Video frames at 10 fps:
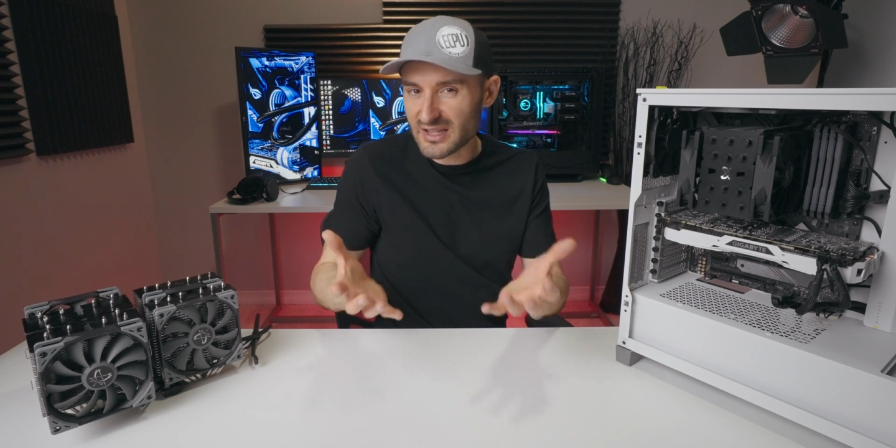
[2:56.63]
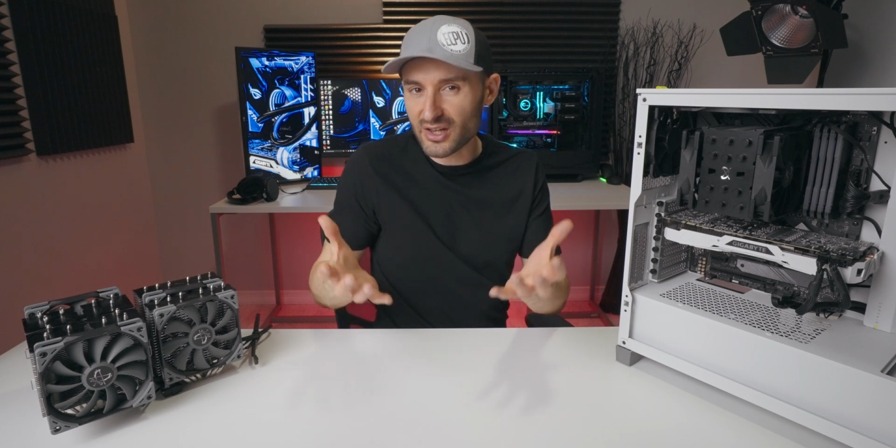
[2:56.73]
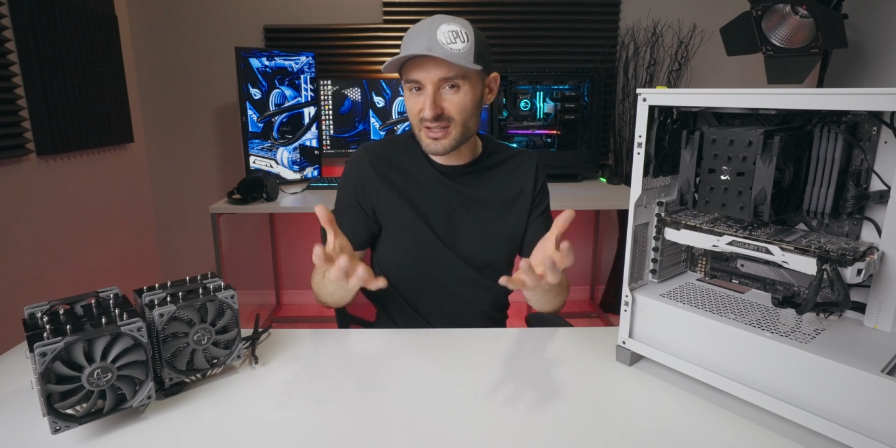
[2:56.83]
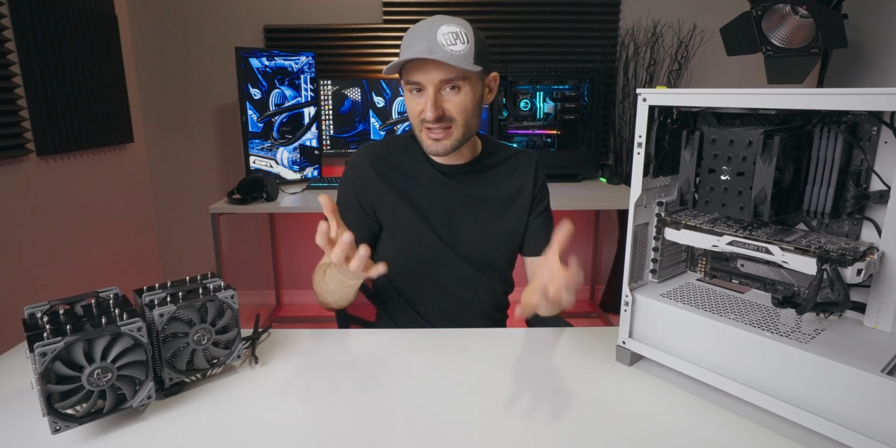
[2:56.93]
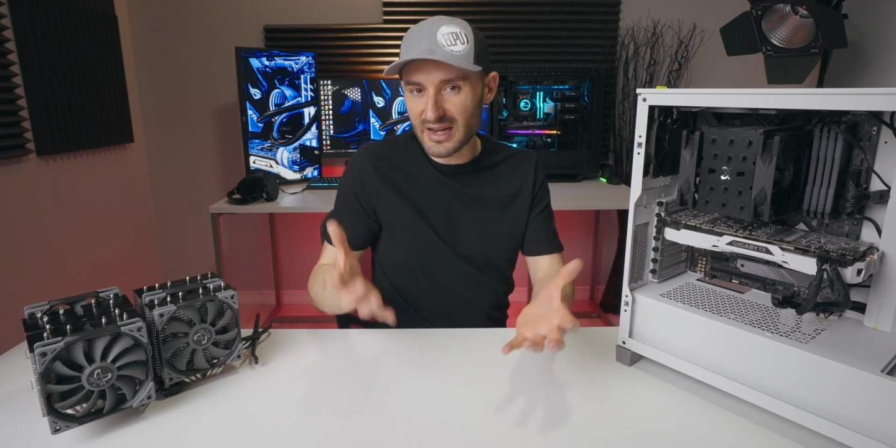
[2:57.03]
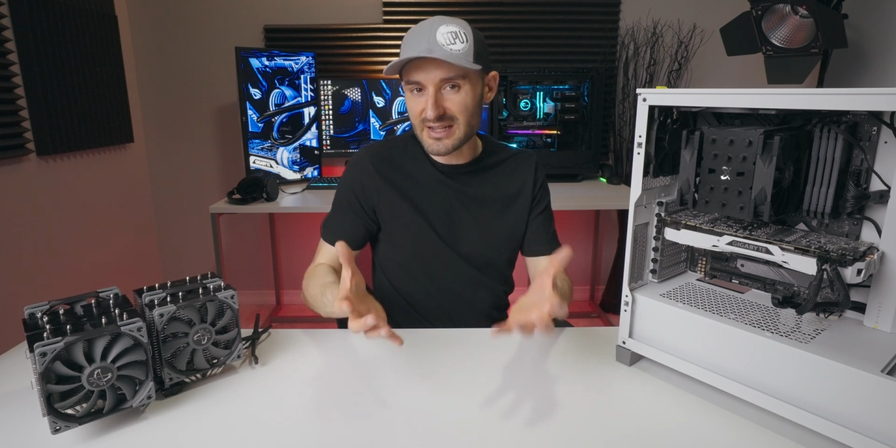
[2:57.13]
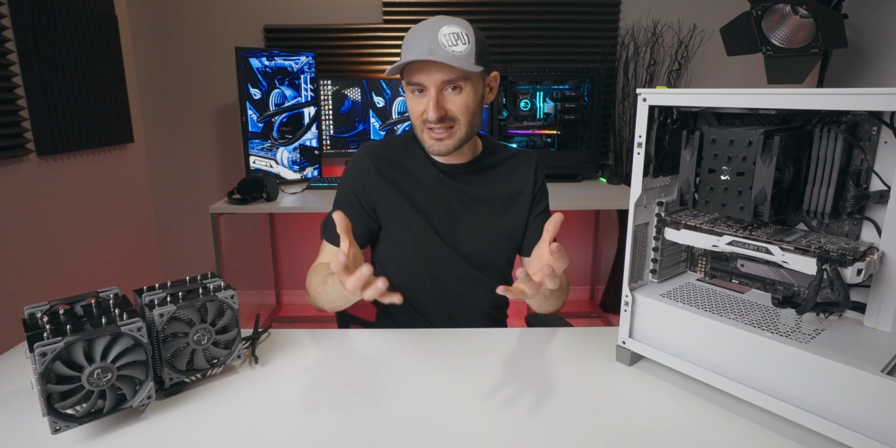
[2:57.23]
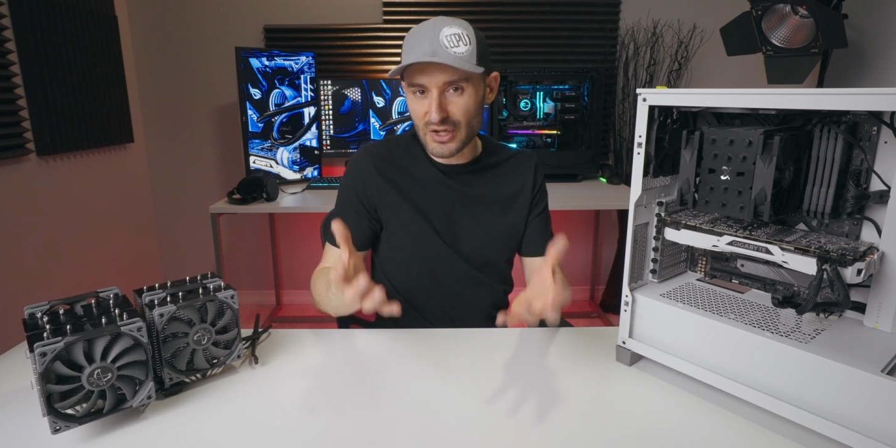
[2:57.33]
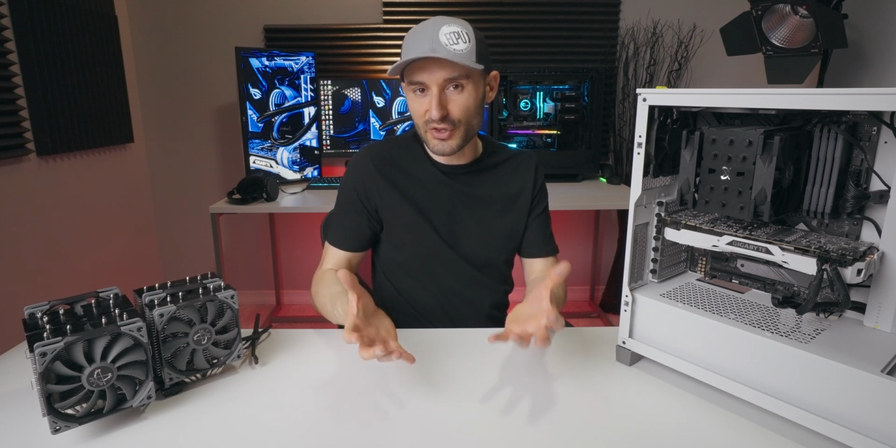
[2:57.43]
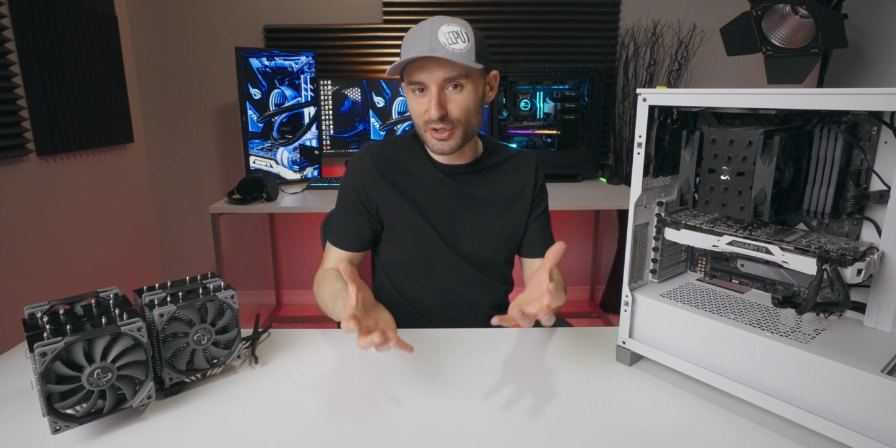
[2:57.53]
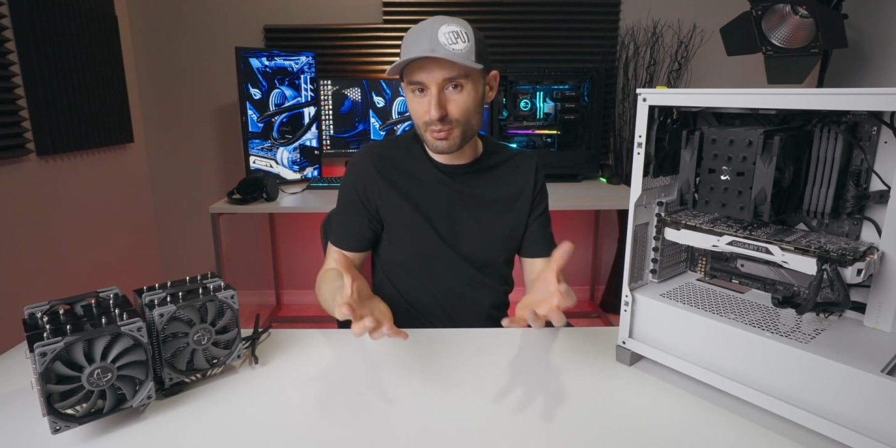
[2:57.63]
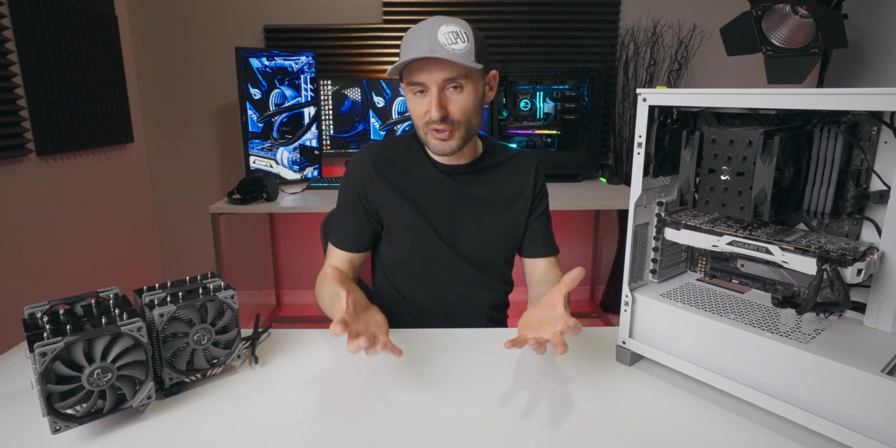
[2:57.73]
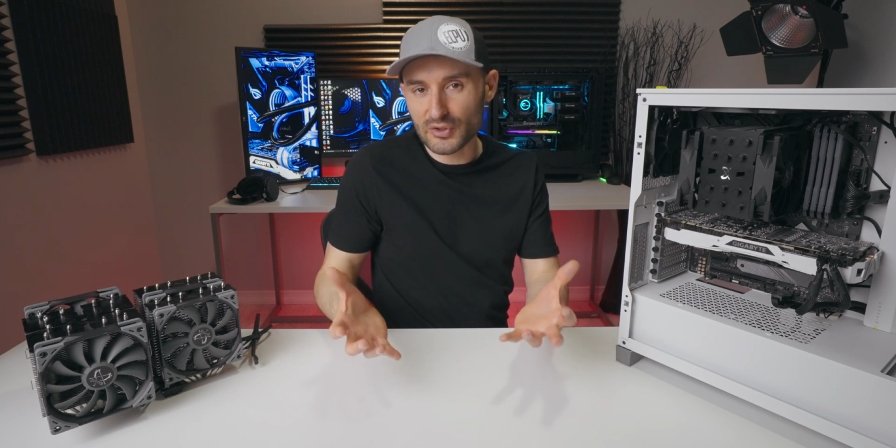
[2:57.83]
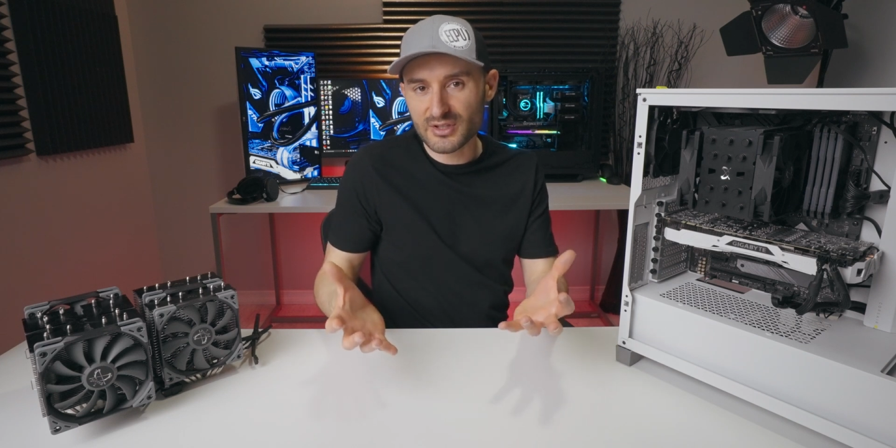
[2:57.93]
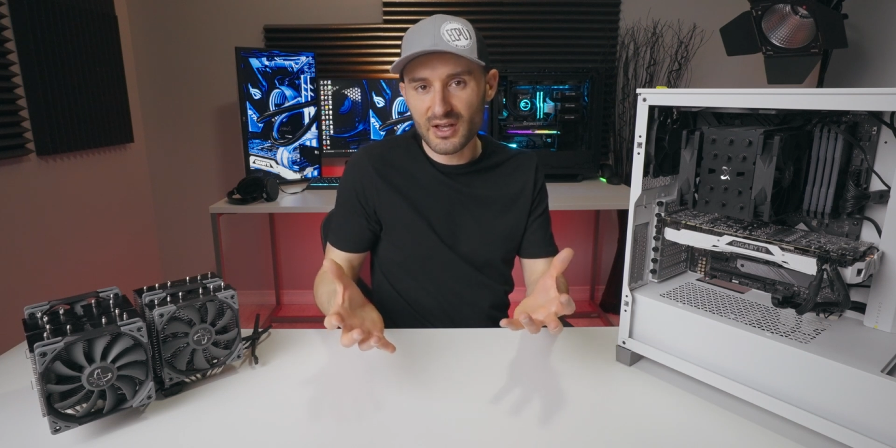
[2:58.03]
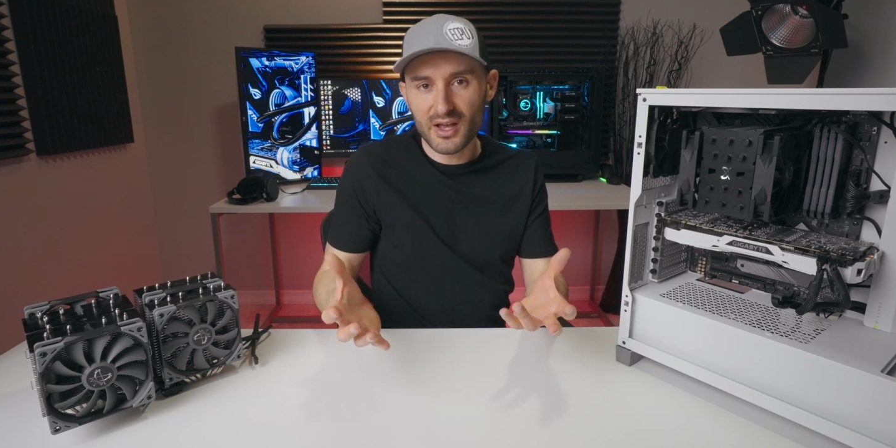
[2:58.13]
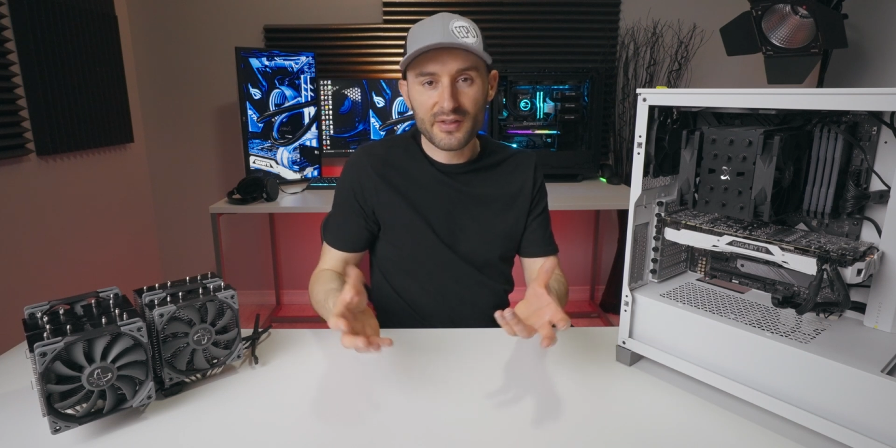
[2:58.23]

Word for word: tell it's a nice solid build.